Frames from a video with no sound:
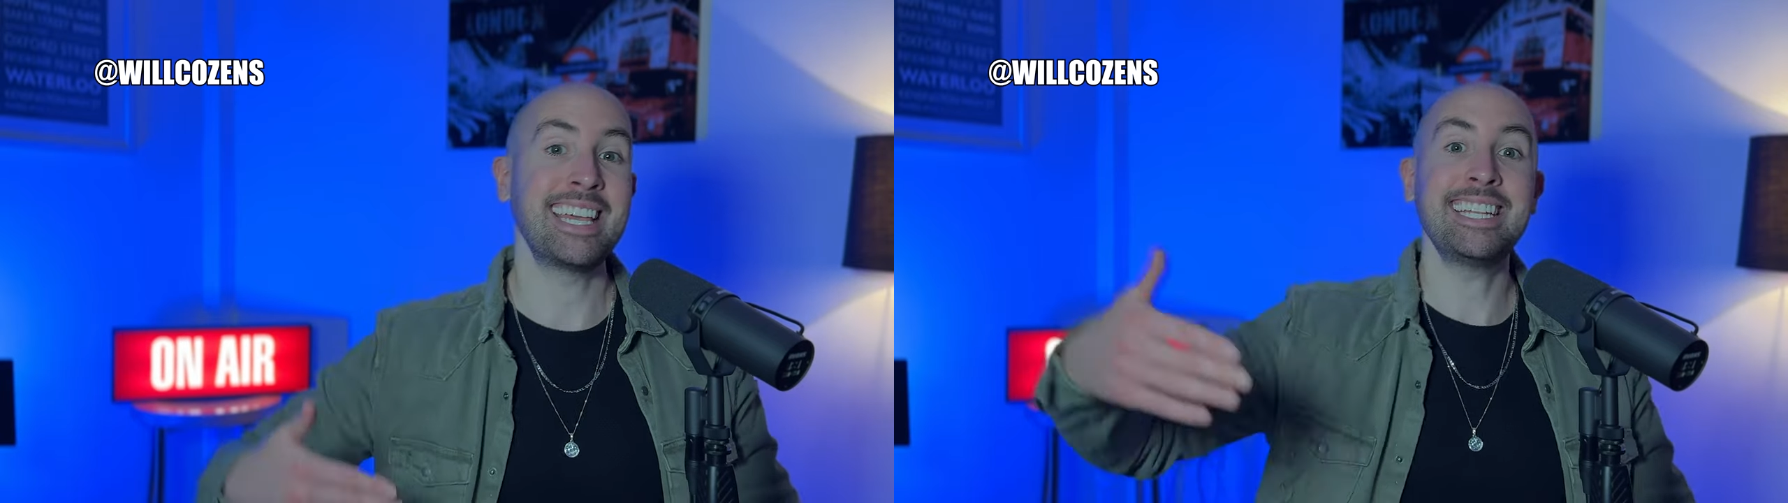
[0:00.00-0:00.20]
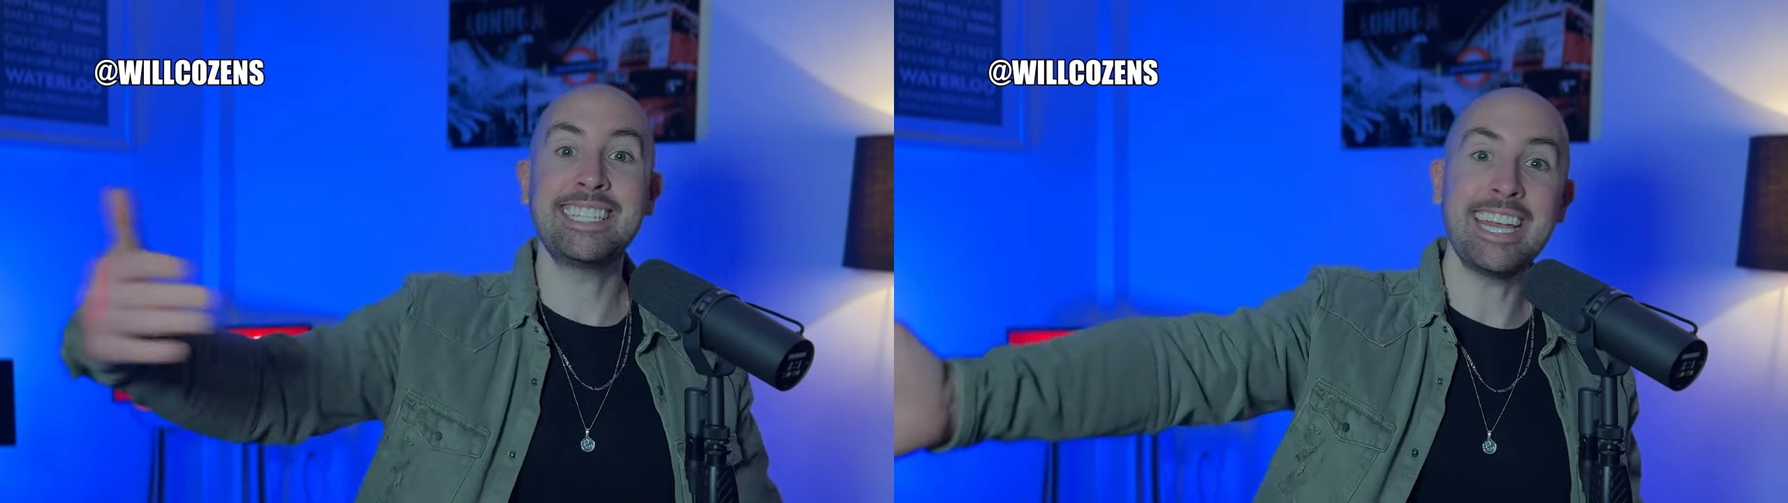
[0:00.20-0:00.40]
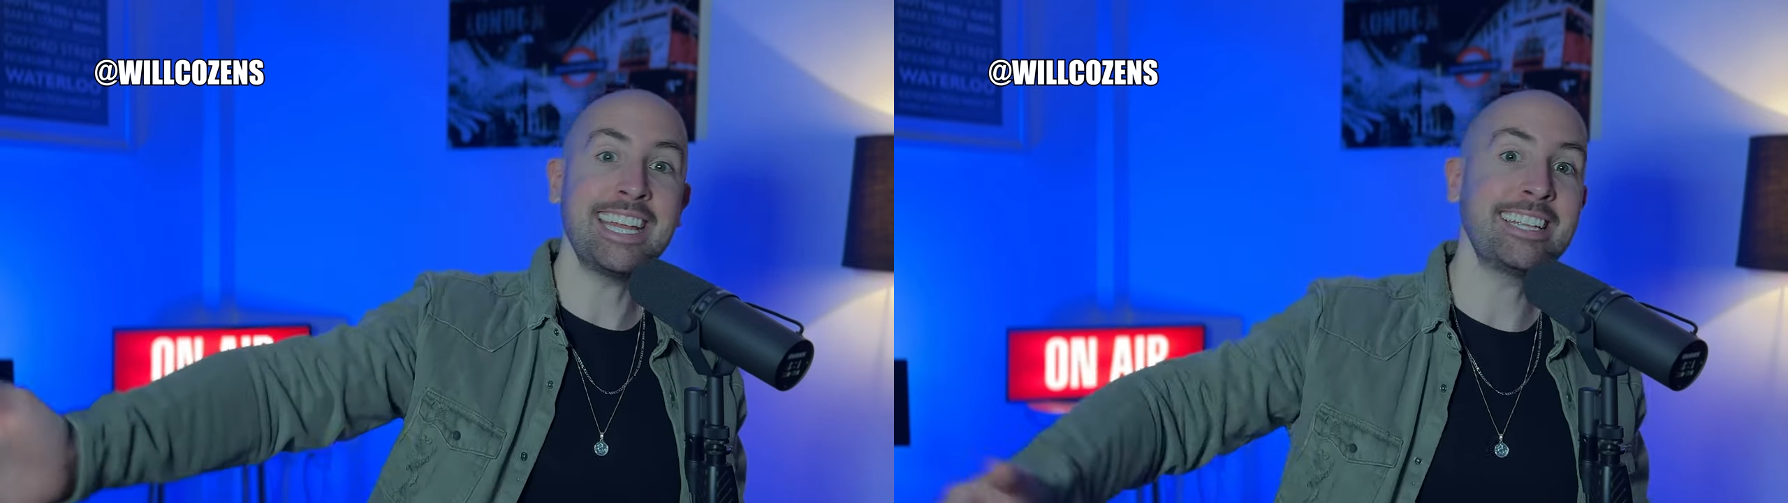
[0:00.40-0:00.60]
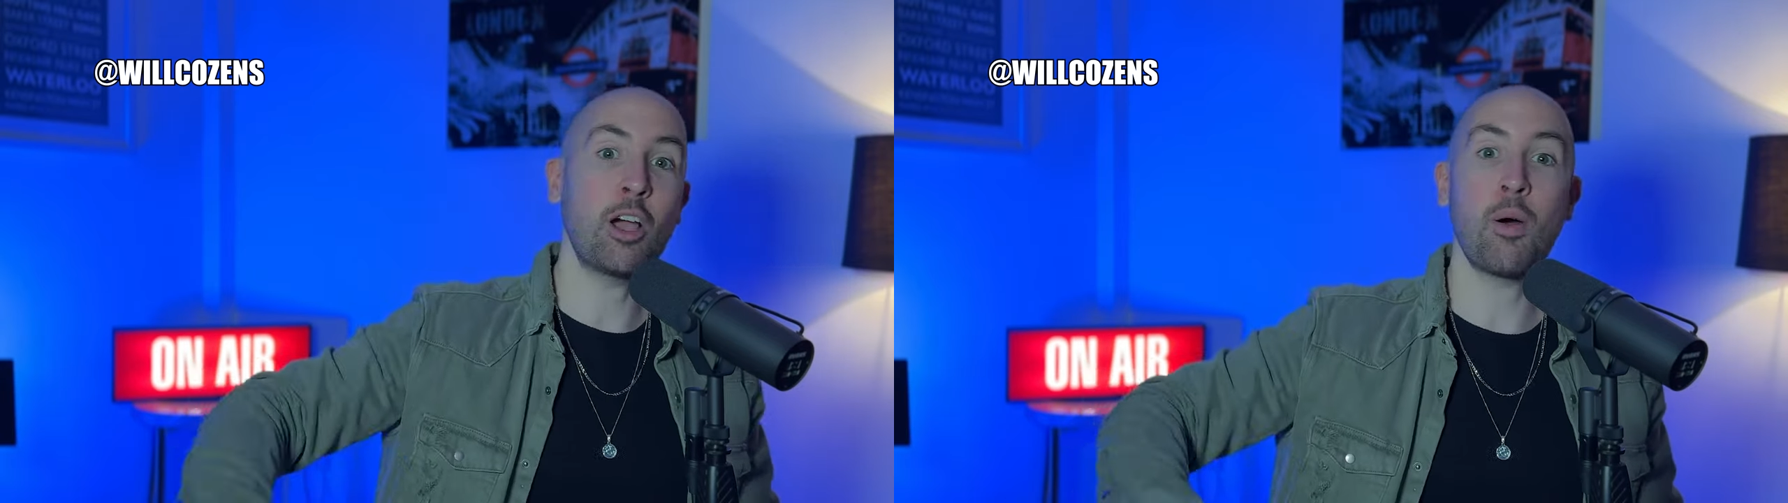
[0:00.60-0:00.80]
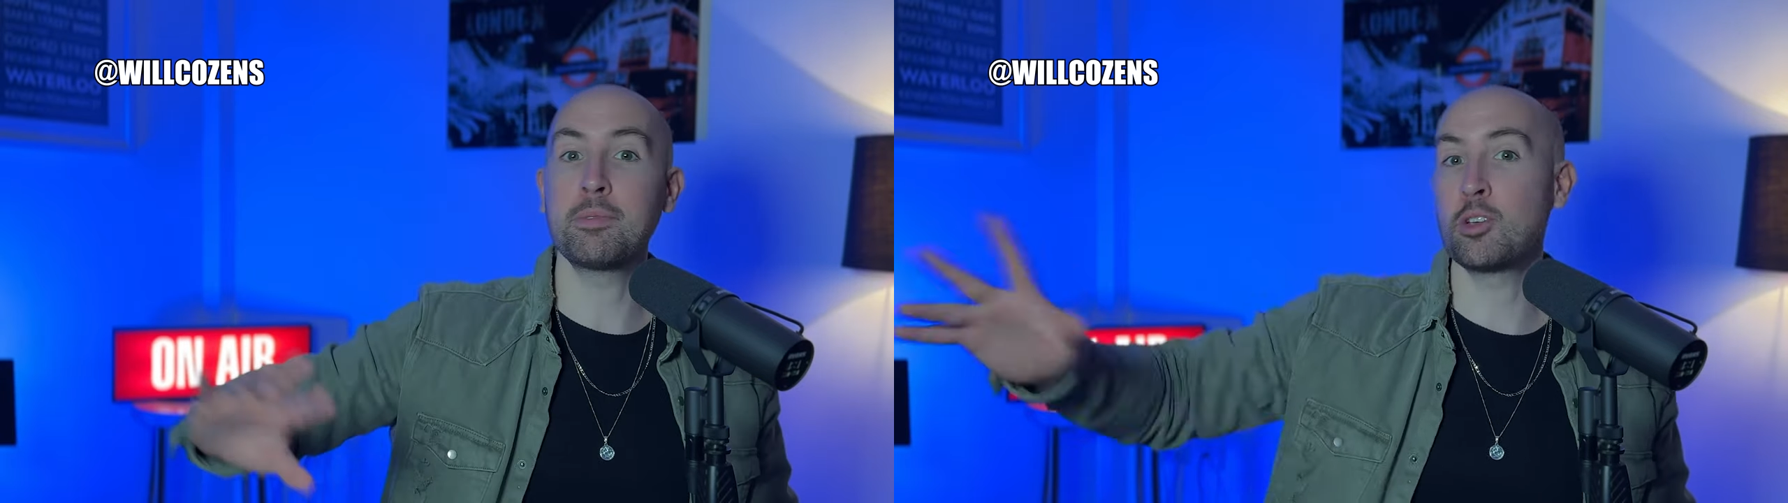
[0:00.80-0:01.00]
He did
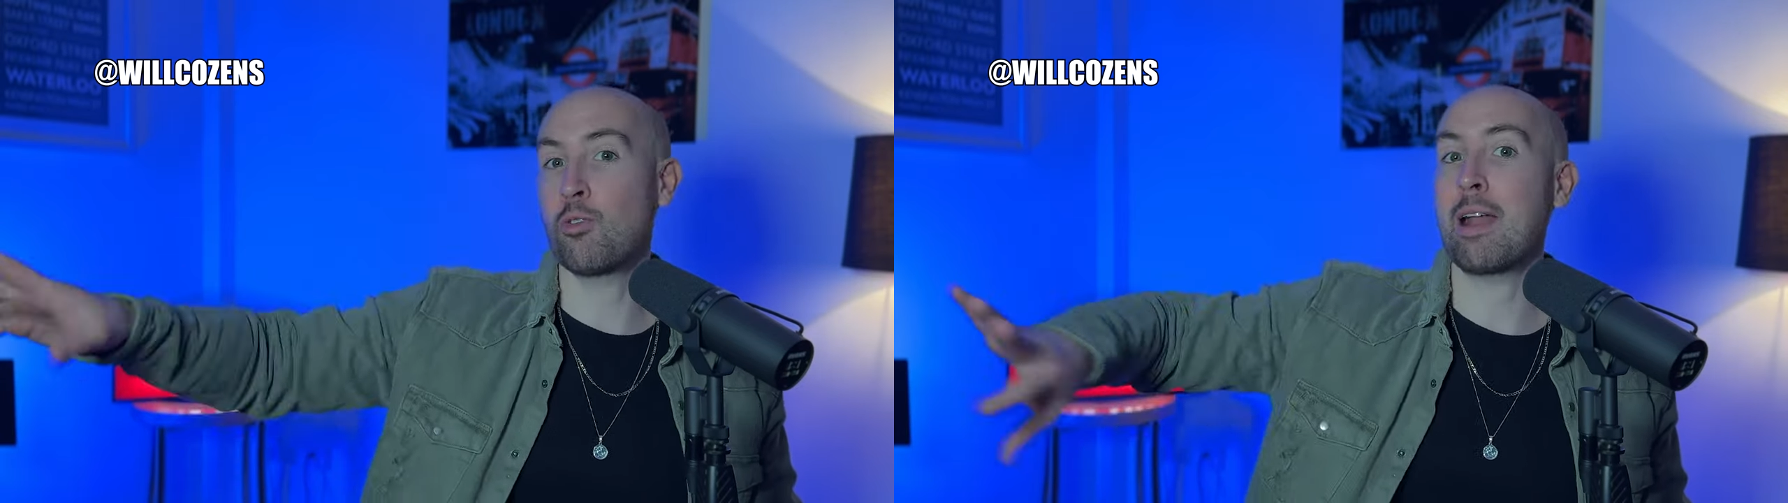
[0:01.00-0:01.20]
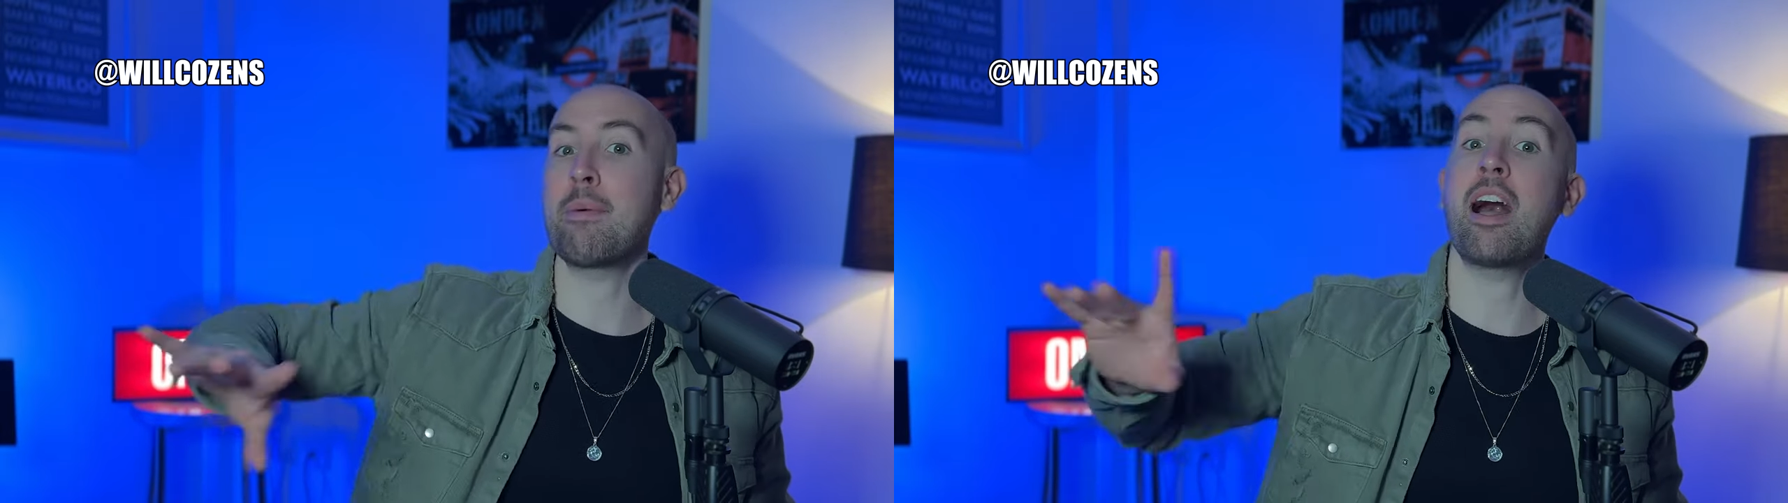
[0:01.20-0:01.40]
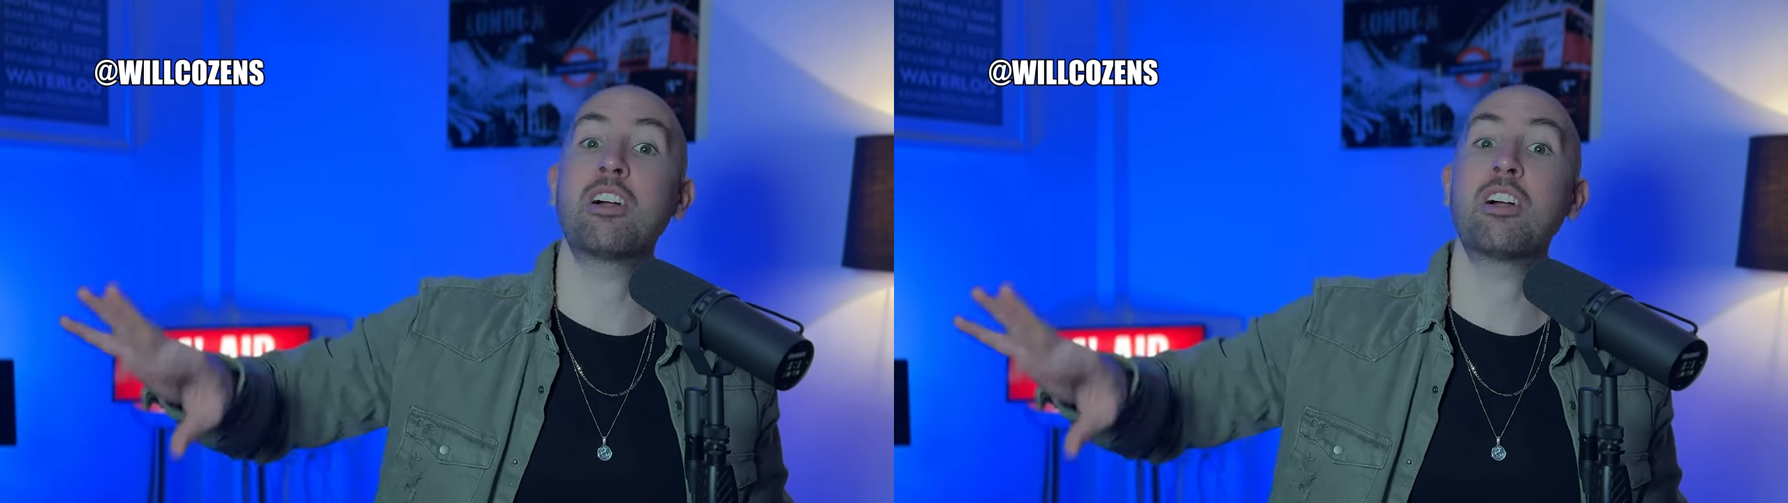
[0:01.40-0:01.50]
go up to around about